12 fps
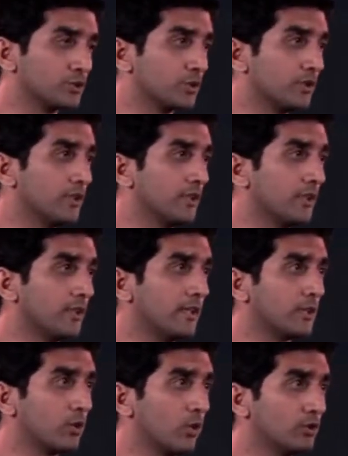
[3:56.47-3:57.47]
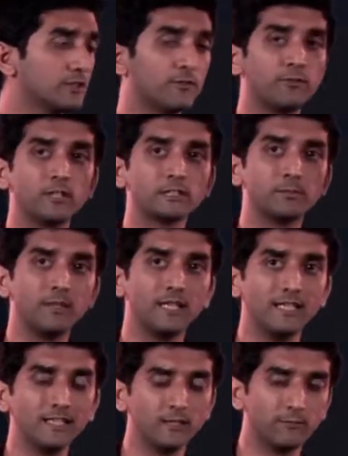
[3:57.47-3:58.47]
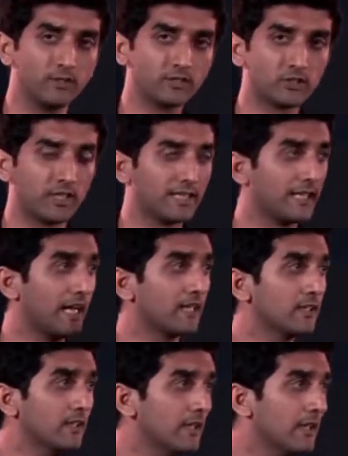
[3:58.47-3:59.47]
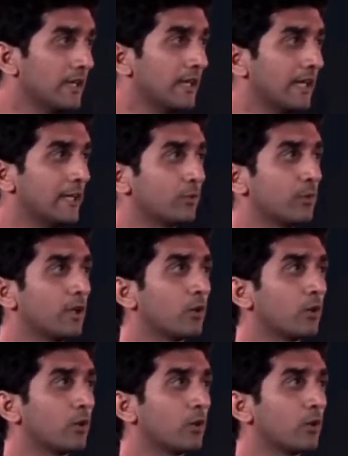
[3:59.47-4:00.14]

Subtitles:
So here it goes, the first building, the first rectangle, it will